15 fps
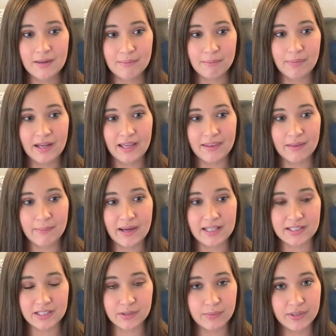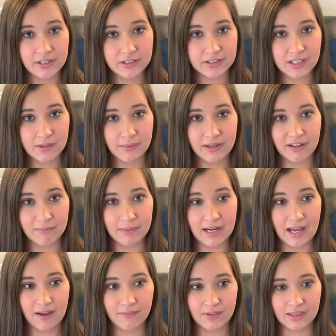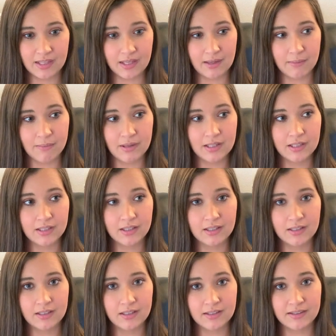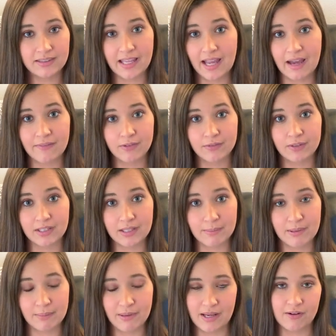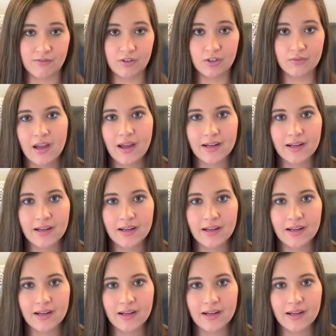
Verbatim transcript: but the past like week or so when I've been having them, they haven't really been painful.